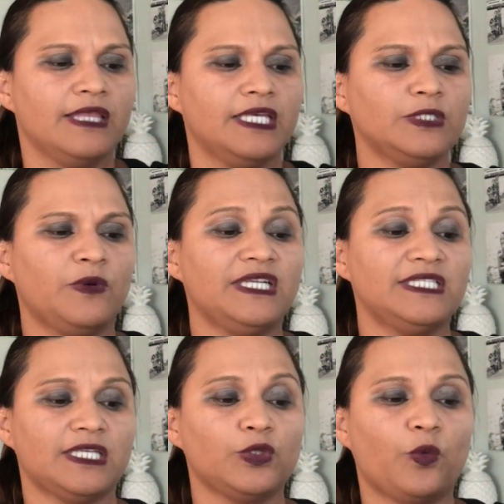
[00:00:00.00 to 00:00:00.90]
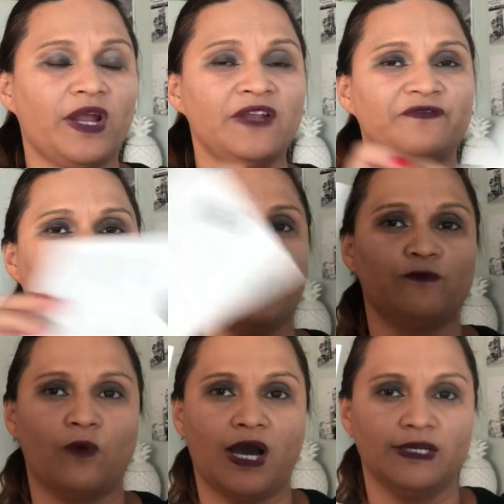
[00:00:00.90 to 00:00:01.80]
This one is a
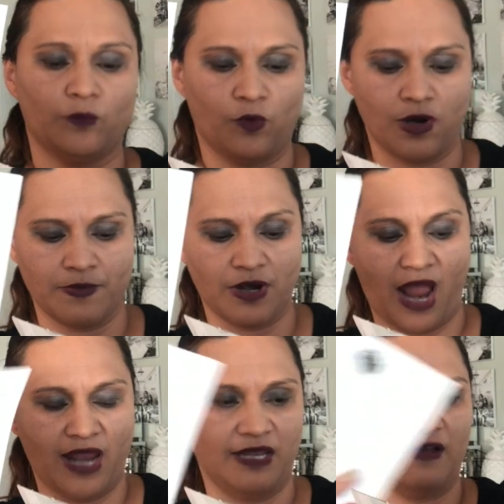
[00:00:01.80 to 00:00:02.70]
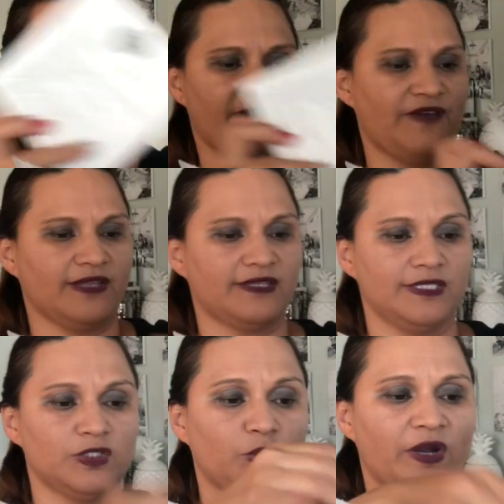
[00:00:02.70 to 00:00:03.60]
twenty-five watt warmer. I love the fact that
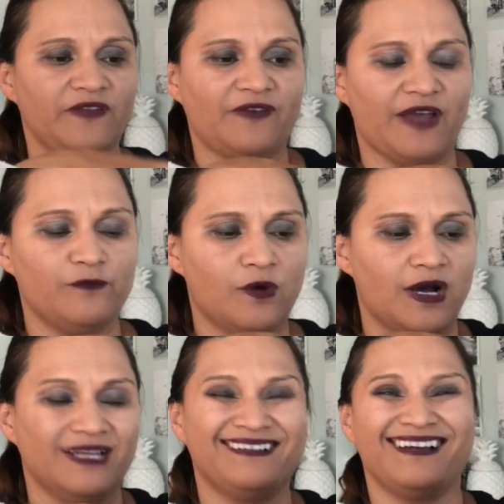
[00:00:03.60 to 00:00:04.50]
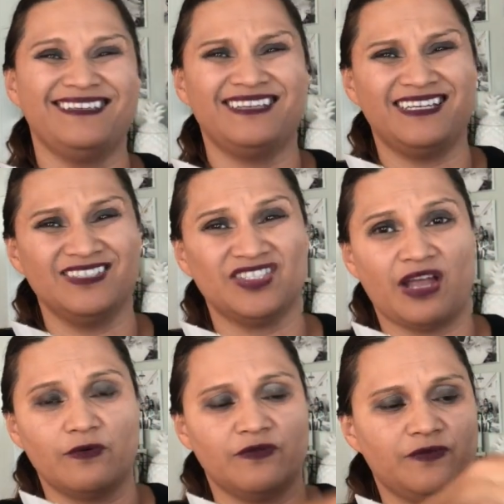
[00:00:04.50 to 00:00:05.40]
it's twenty-five watt. Again,
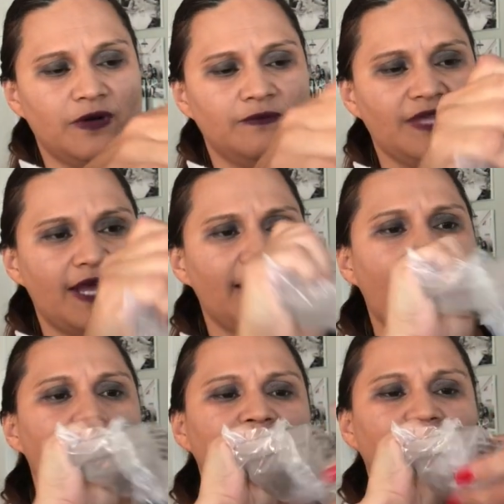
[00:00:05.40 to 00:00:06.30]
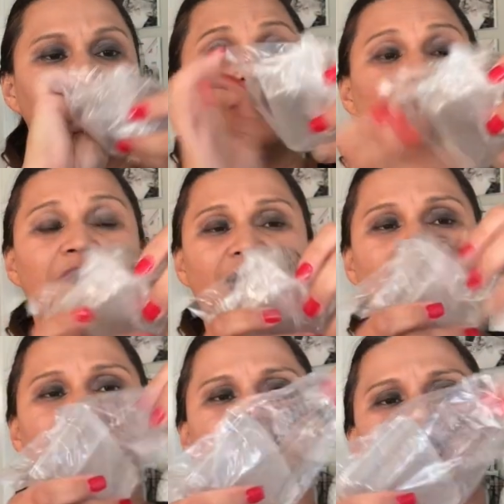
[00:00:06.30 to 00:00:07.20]
styrofoam, not happy with it,
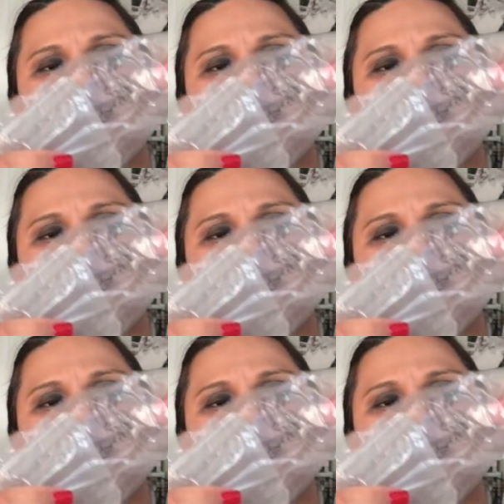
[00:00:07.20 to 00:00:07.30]
but